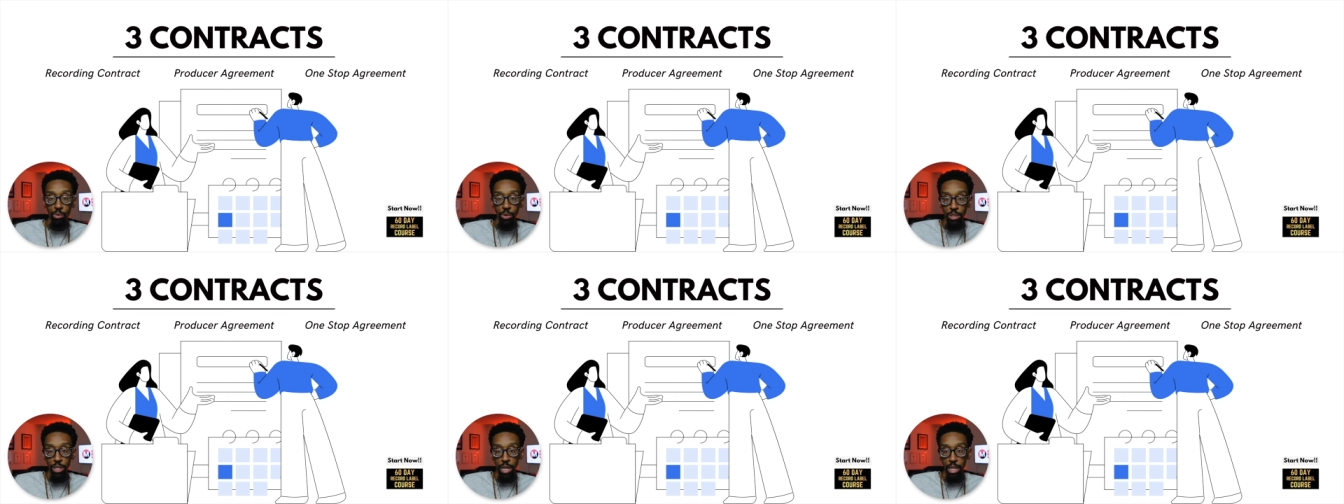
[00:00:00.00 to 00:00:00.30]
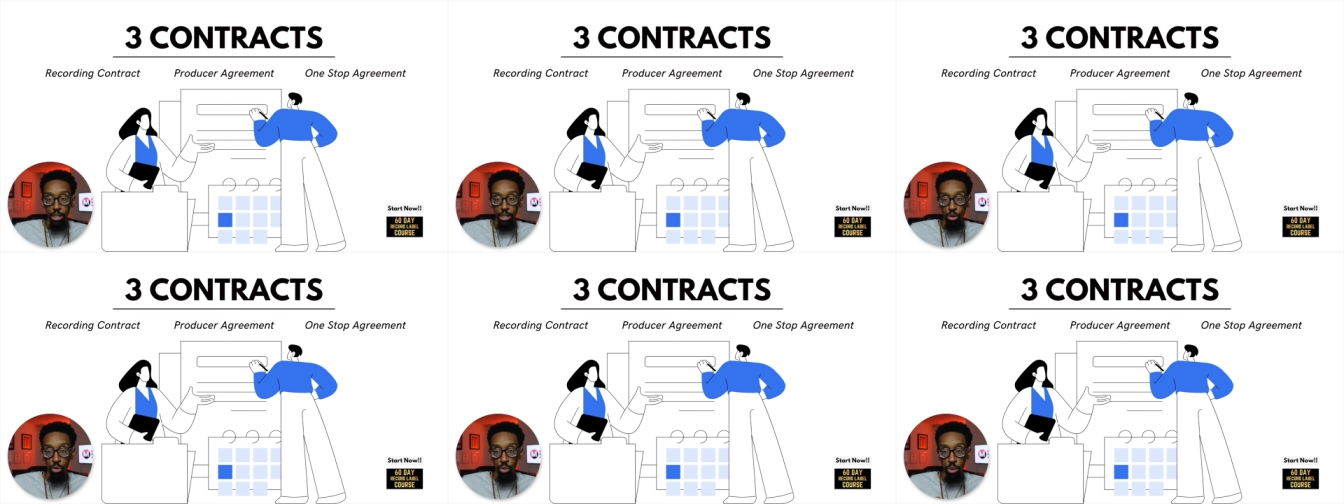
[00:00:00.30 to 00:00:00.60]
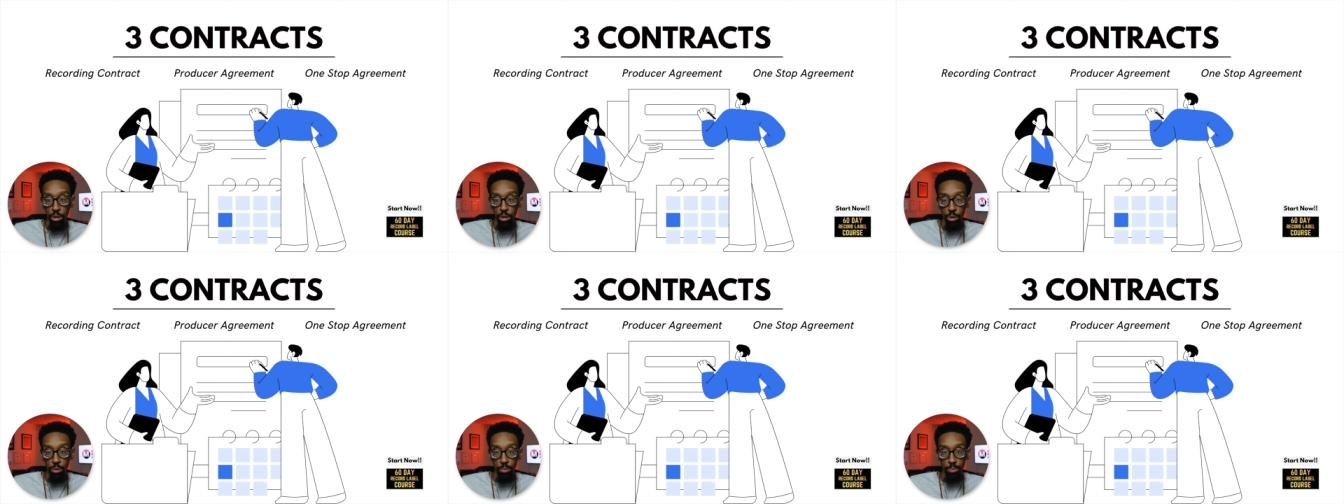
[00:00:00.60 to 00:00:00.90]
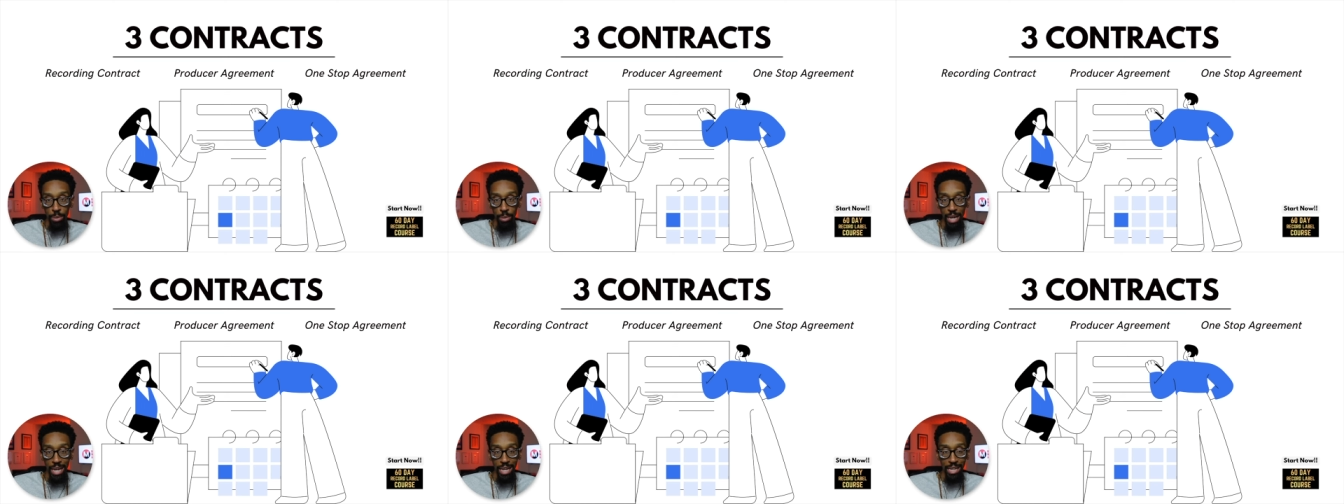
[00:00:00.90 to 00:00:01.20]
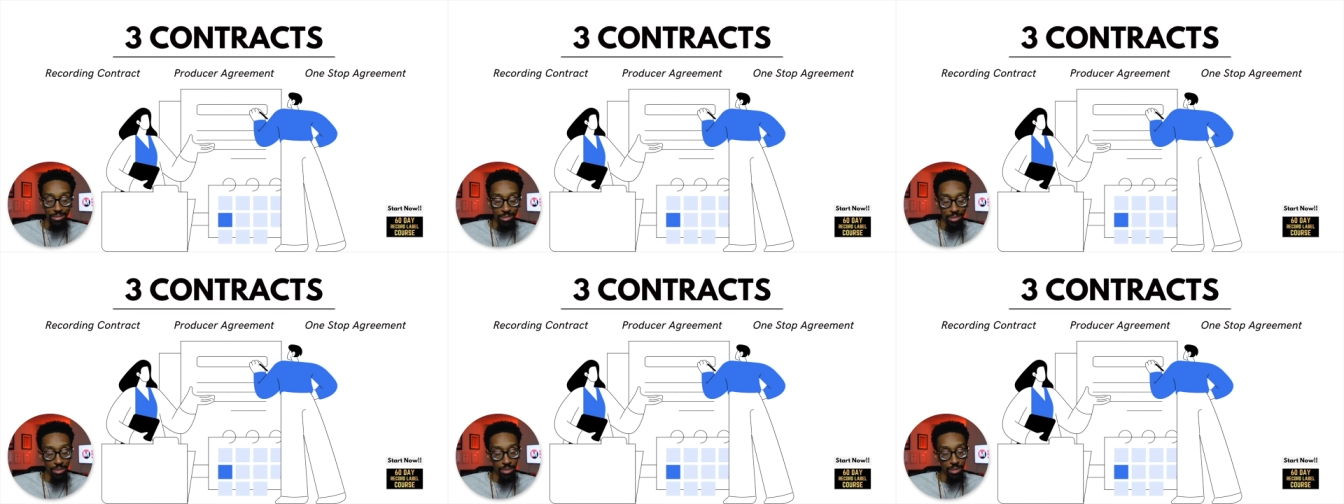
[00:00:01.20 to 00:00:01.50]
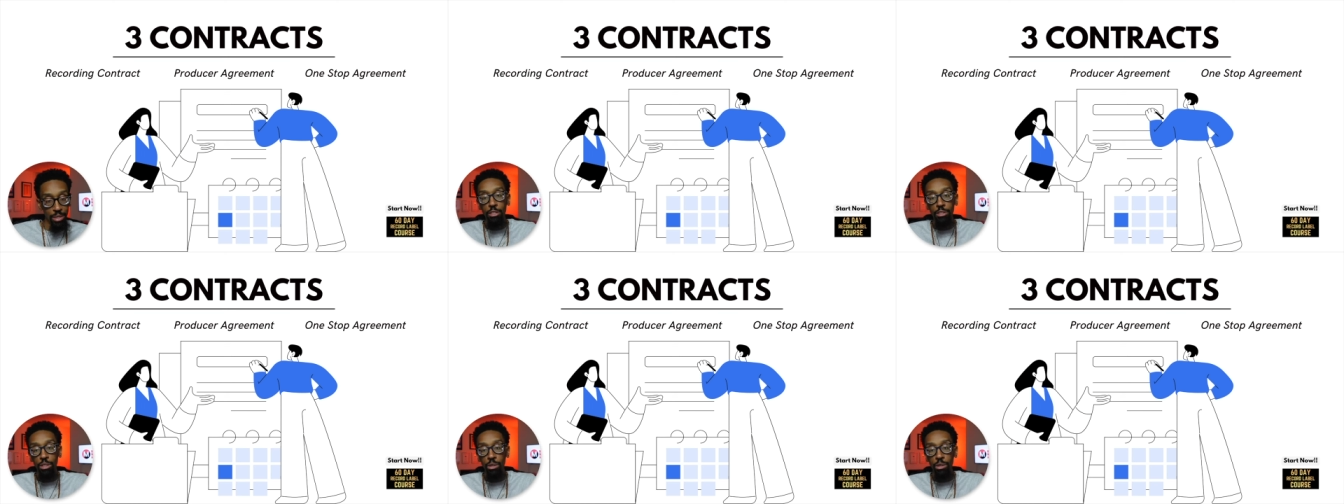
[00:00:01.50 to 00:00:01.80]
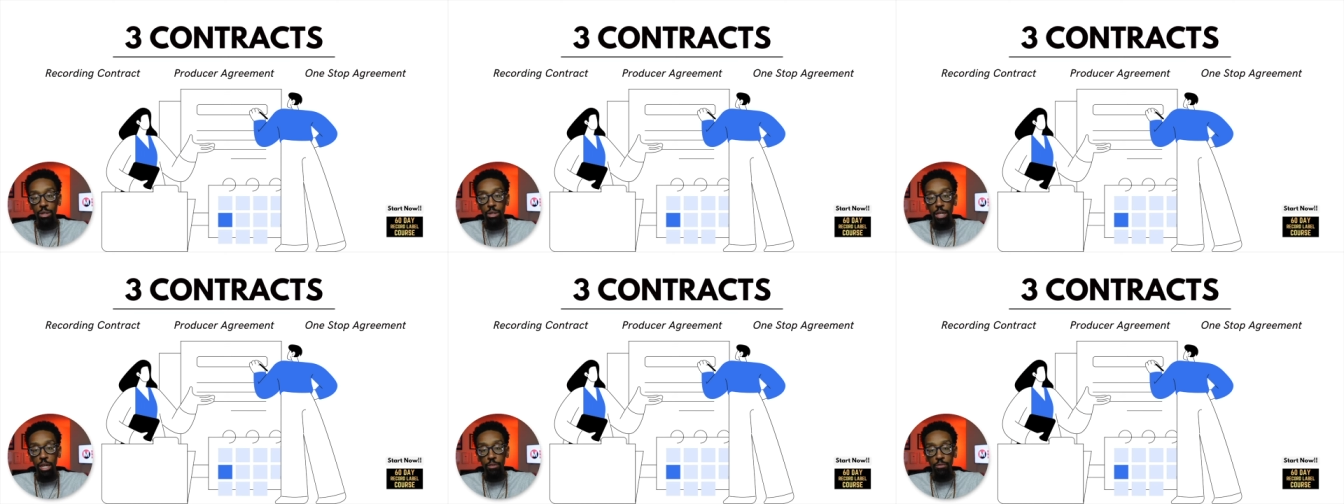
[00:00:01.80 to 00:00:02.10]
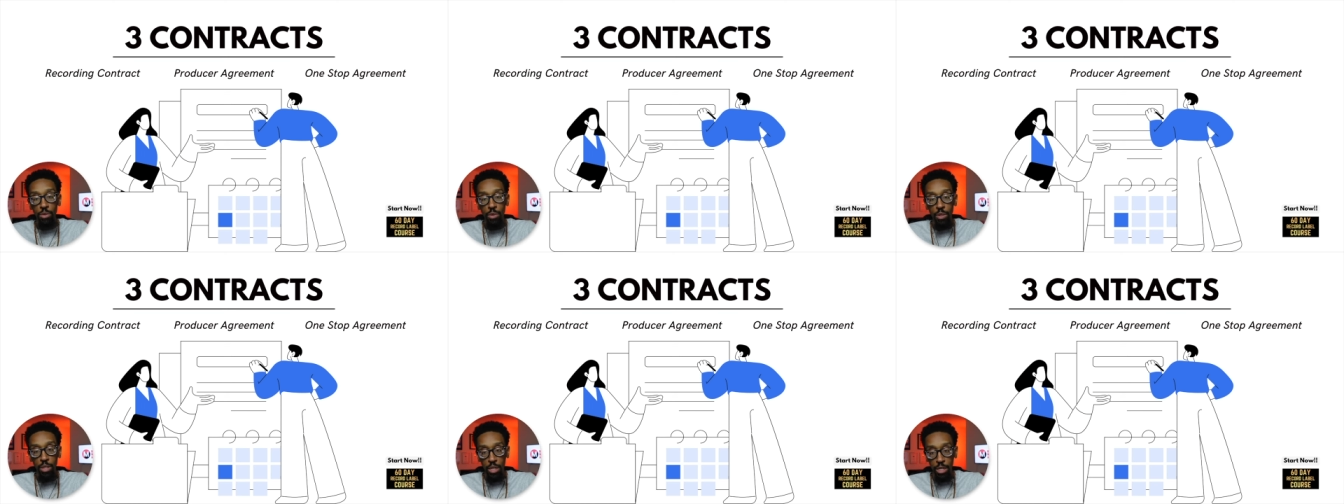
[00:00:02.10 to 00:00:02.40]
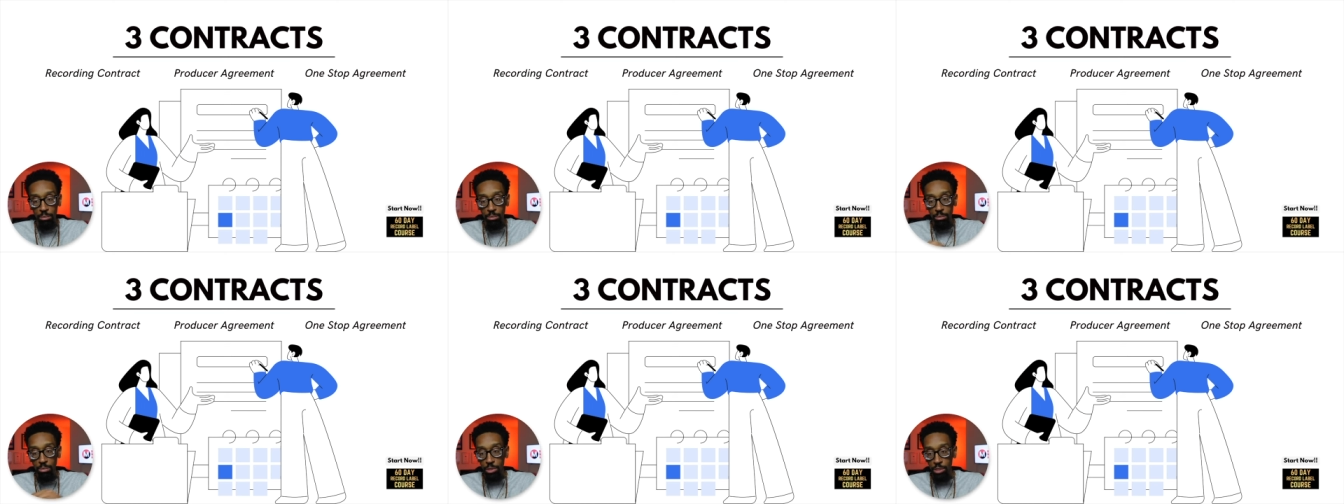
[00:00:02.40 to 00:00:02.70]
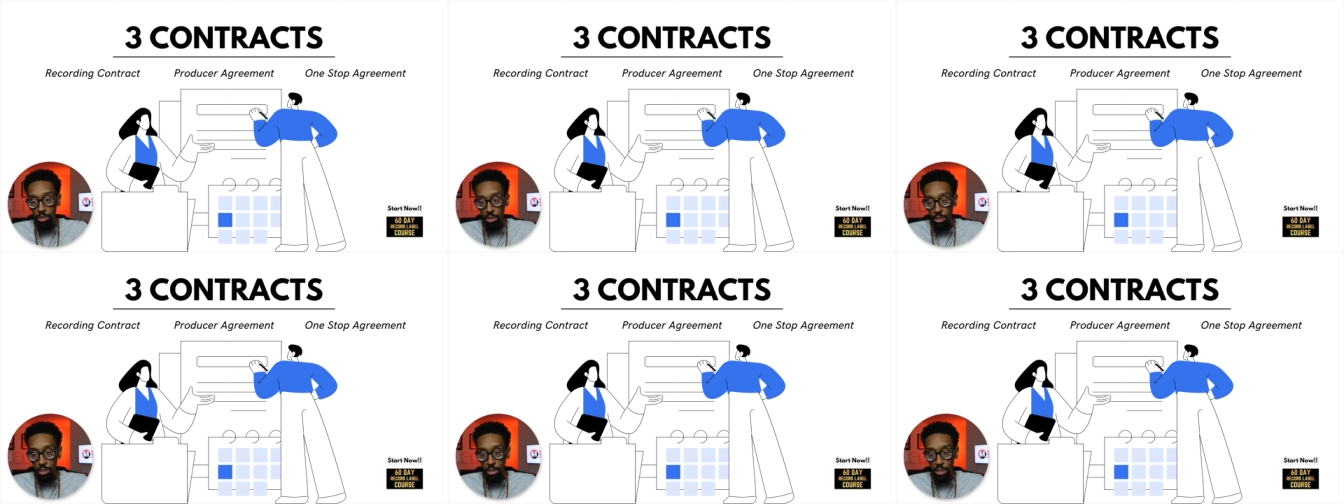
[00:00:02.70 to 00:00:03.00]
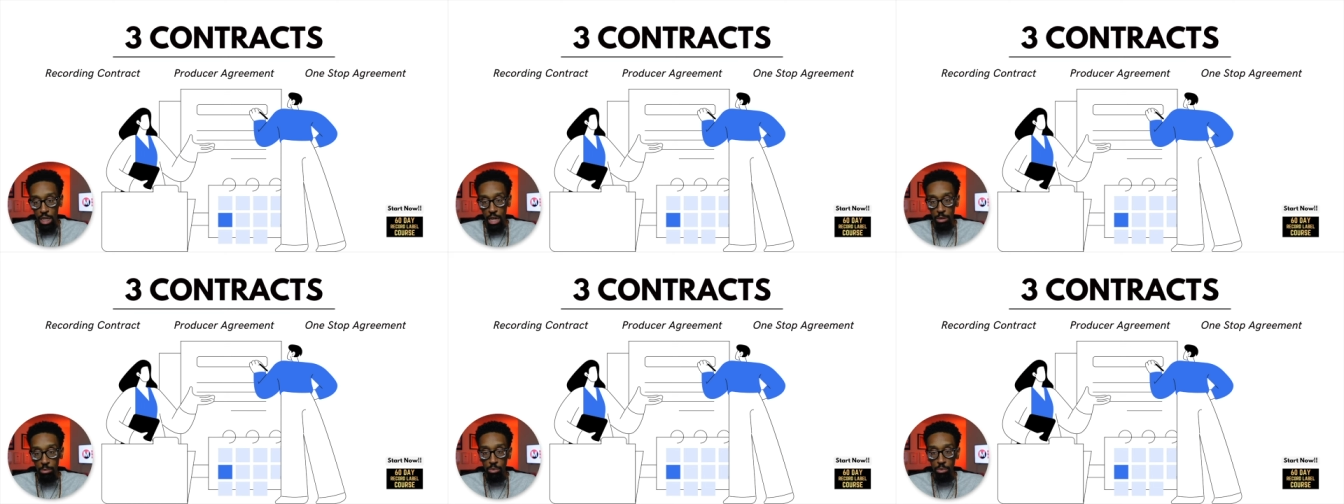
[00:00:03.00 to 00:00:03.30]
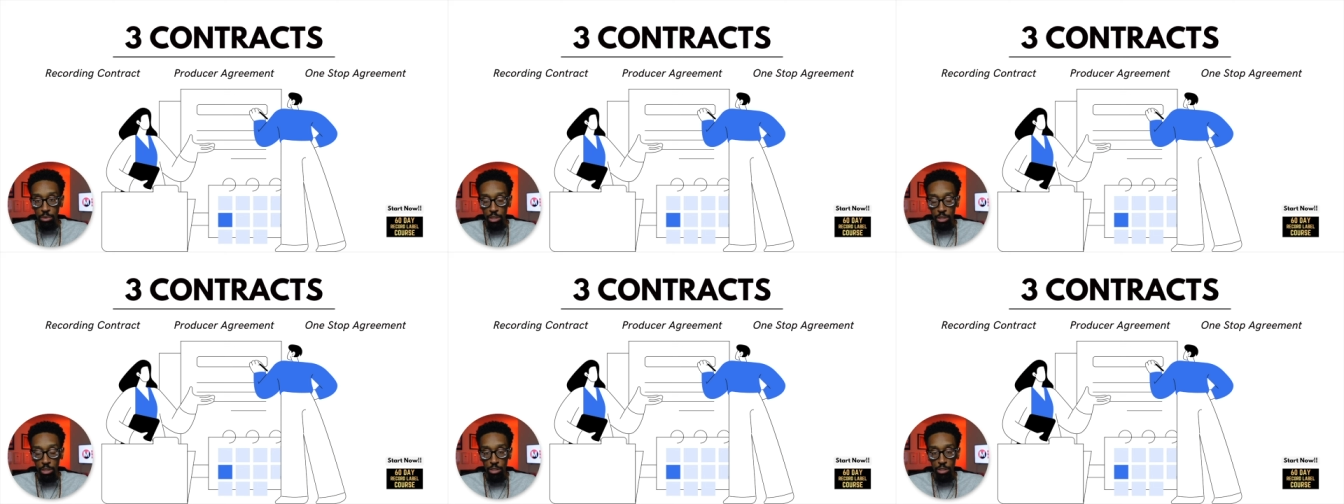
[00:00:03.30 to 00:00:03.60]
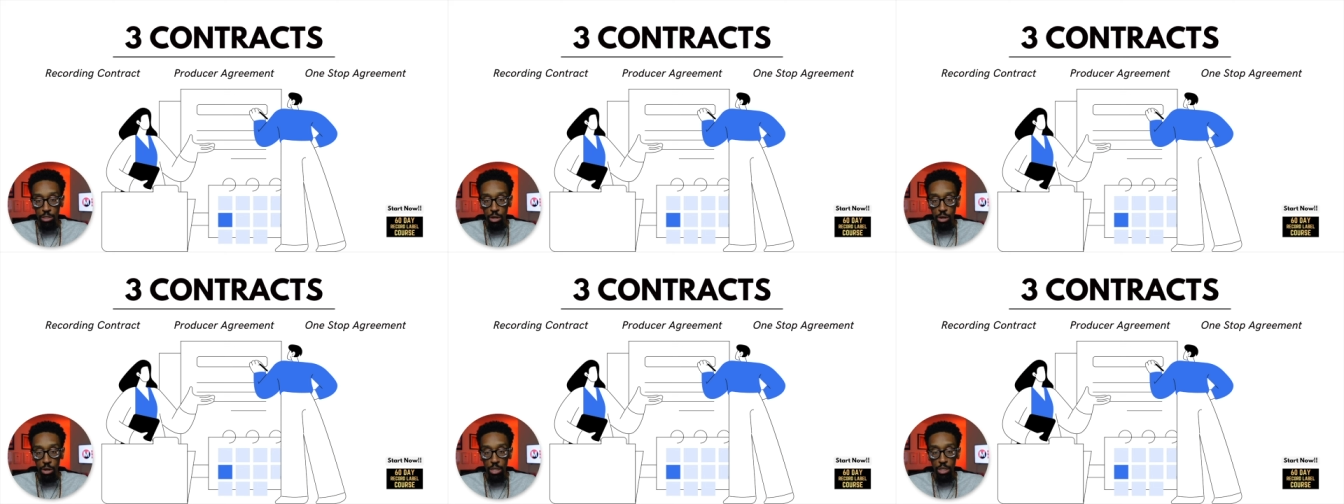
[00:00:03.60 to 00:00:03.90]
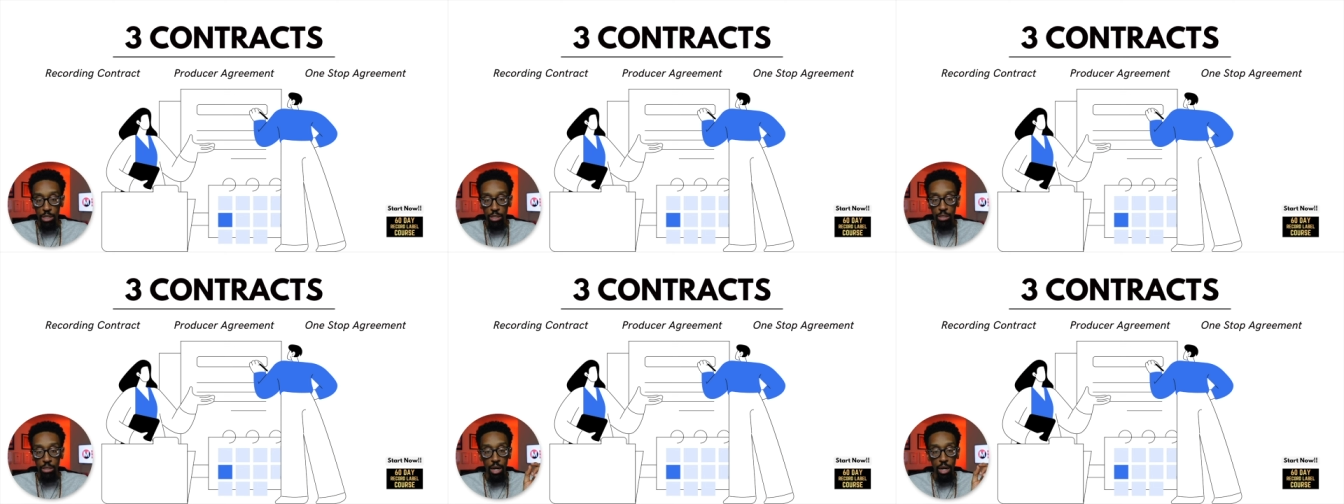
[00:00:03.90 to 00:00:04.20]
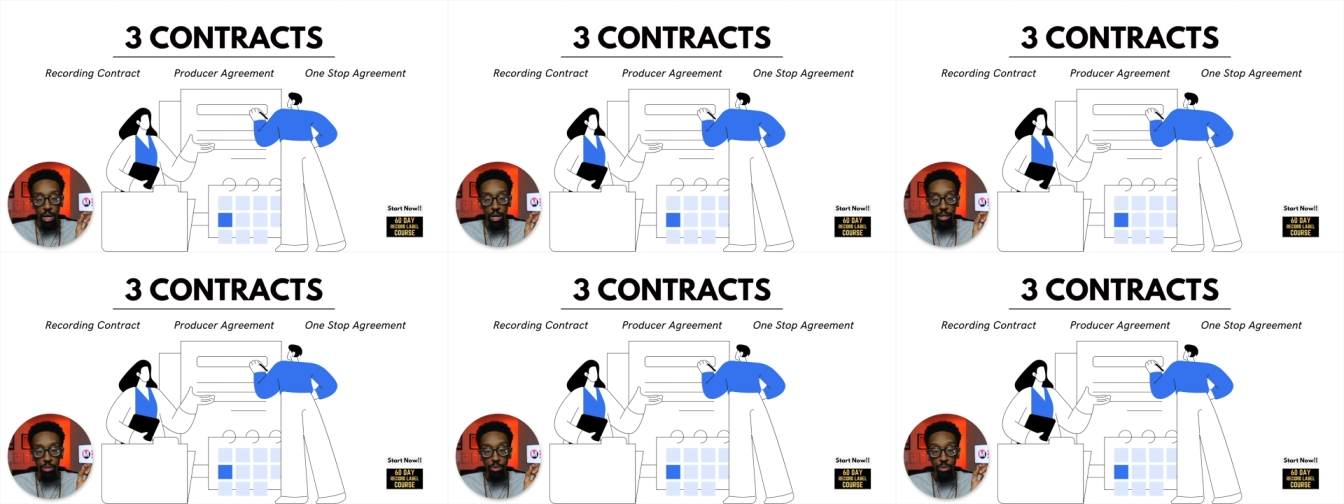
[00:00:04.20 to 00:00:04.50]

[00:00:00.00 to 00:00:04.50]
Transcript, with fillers: with a quicker pace so if you come to the table with an attorney uh,